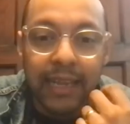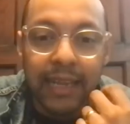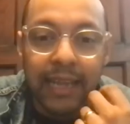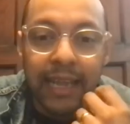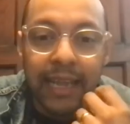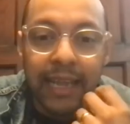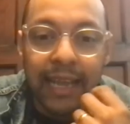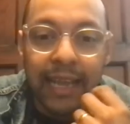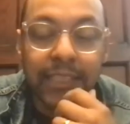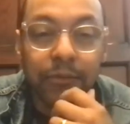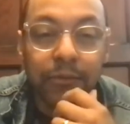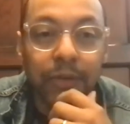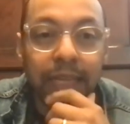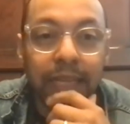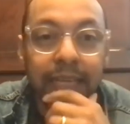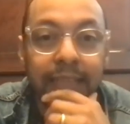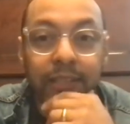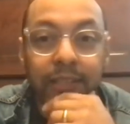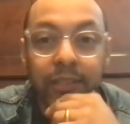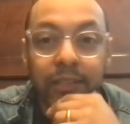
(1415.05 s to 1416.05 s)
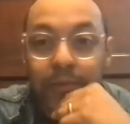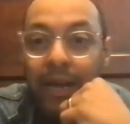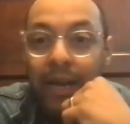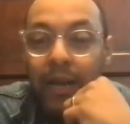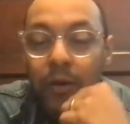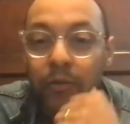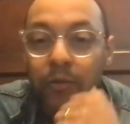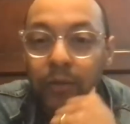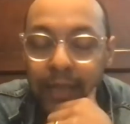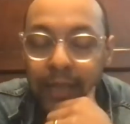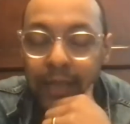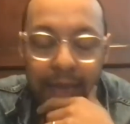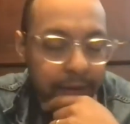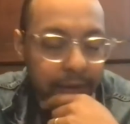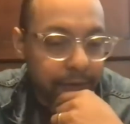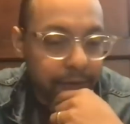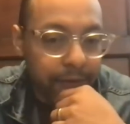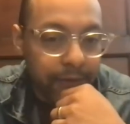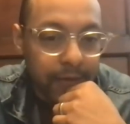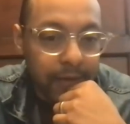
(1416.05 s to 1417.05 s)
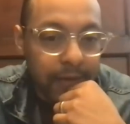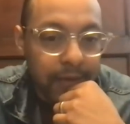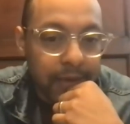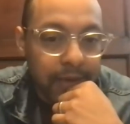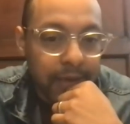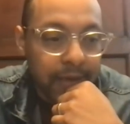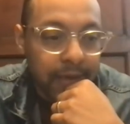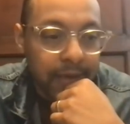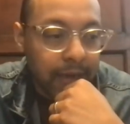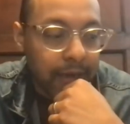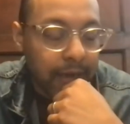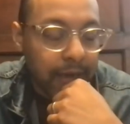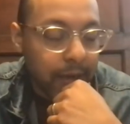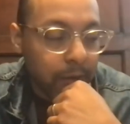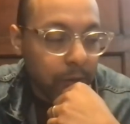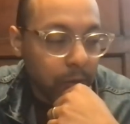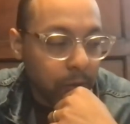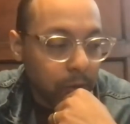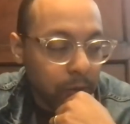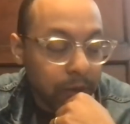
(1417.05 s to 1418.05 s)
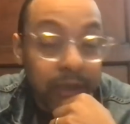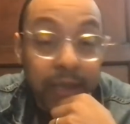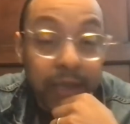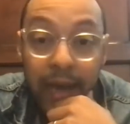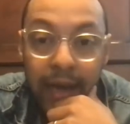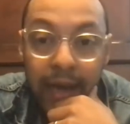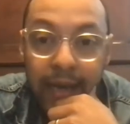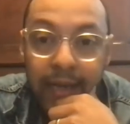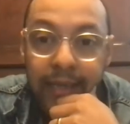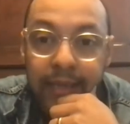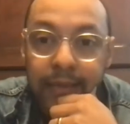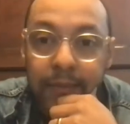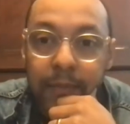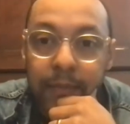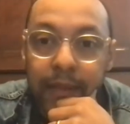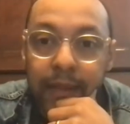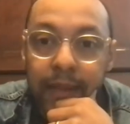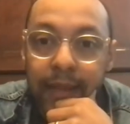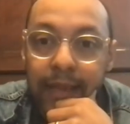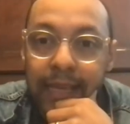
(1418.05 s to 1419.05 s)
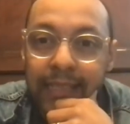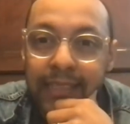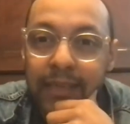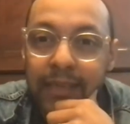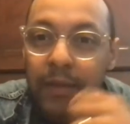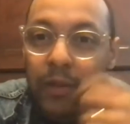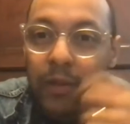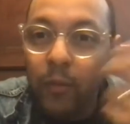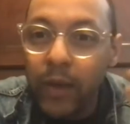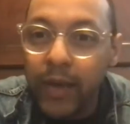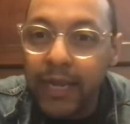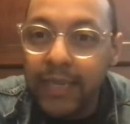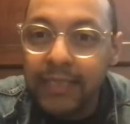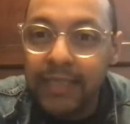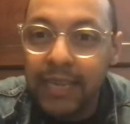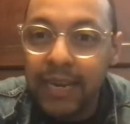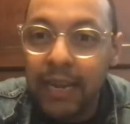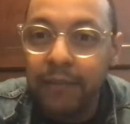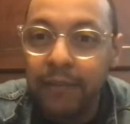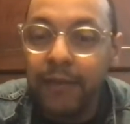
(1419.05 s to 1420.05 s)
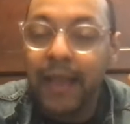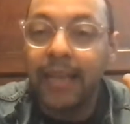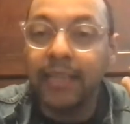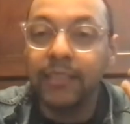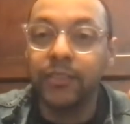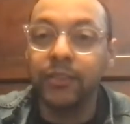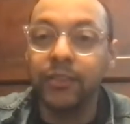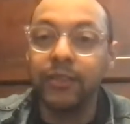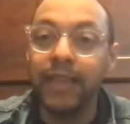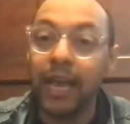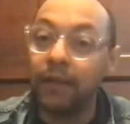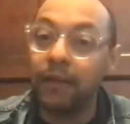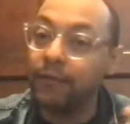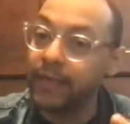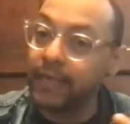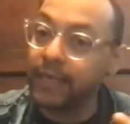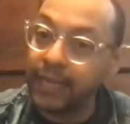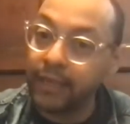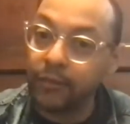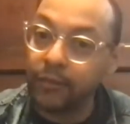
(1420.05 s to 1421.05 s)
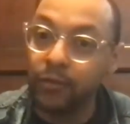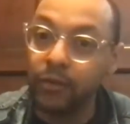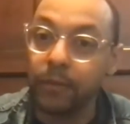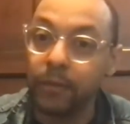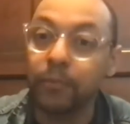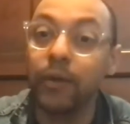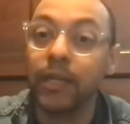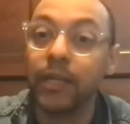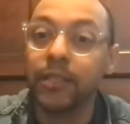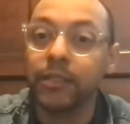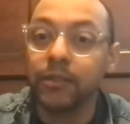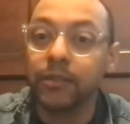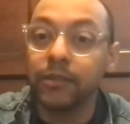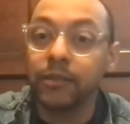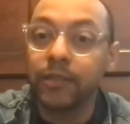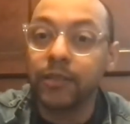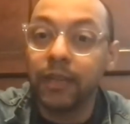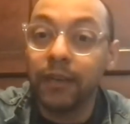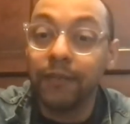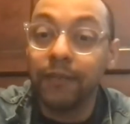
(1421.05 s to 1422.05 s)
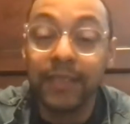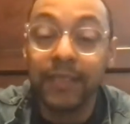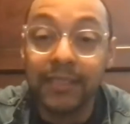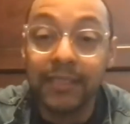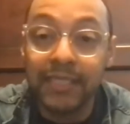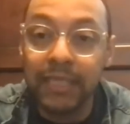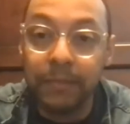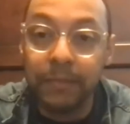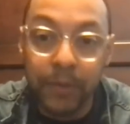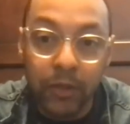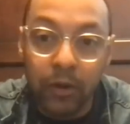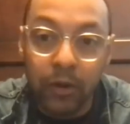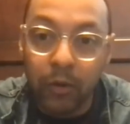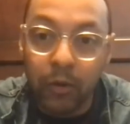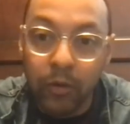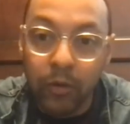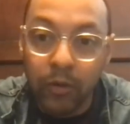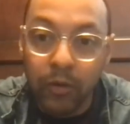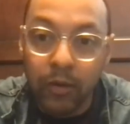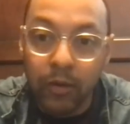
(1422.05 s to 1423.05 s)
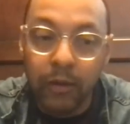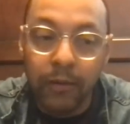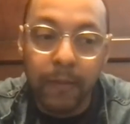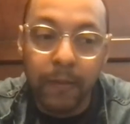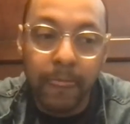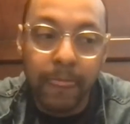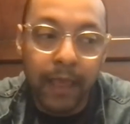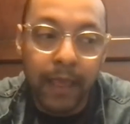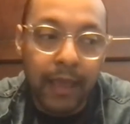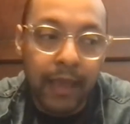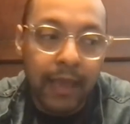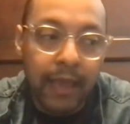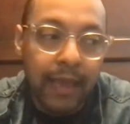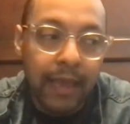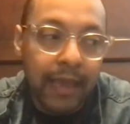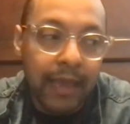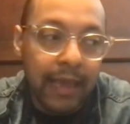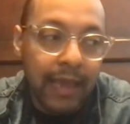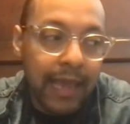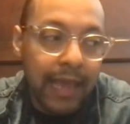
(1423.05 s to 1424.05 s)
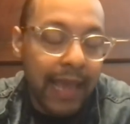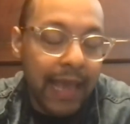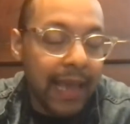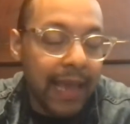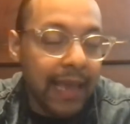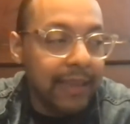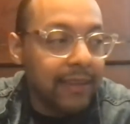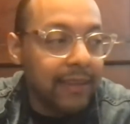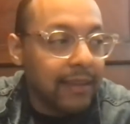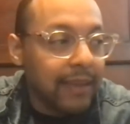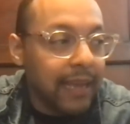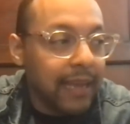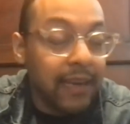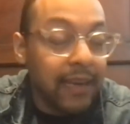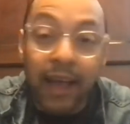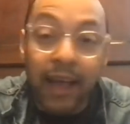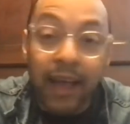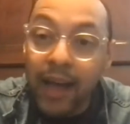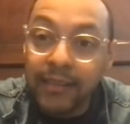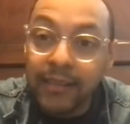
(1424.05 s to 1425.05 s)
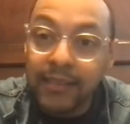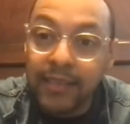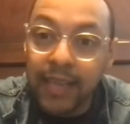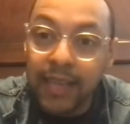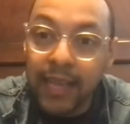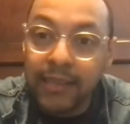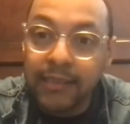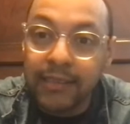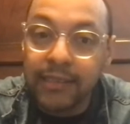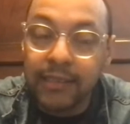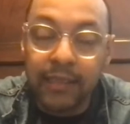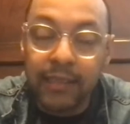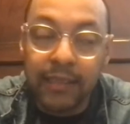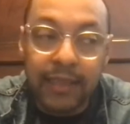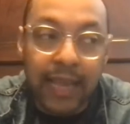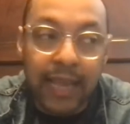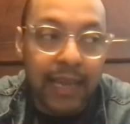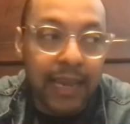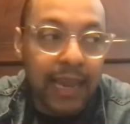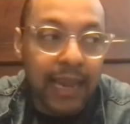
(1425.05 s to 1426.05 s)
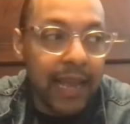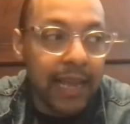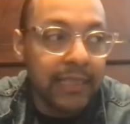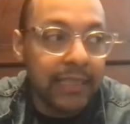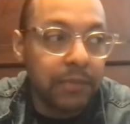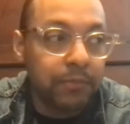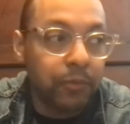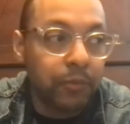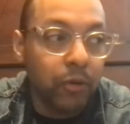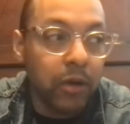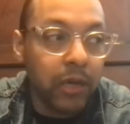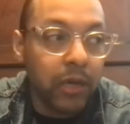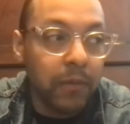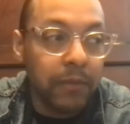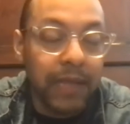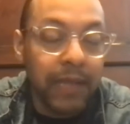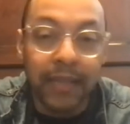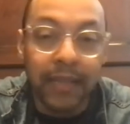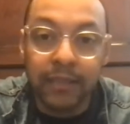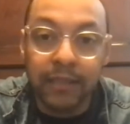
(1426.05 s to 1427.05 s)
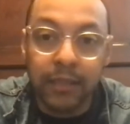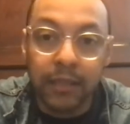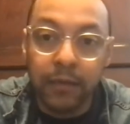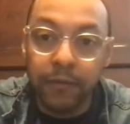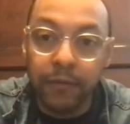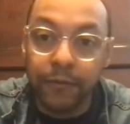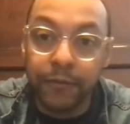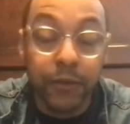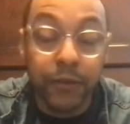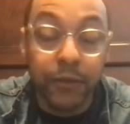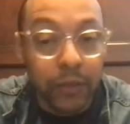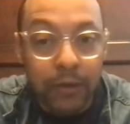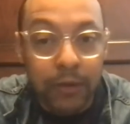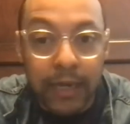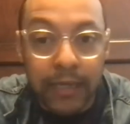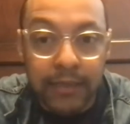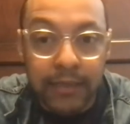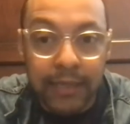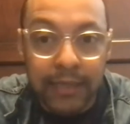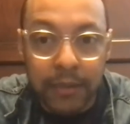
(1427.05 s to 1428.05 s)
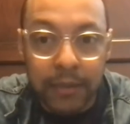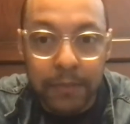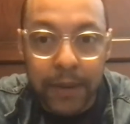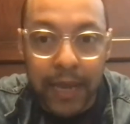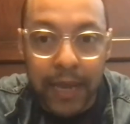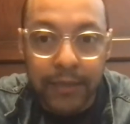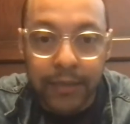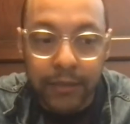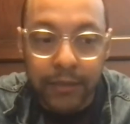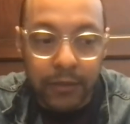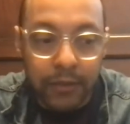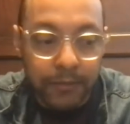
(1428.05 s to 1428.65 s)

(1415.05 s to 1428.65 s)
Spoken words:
as it relates to my own life with God, and some of the ways that I've had to navigate through the pressures of this CPR world, and in a context that has brought up lots of stress as a pastor.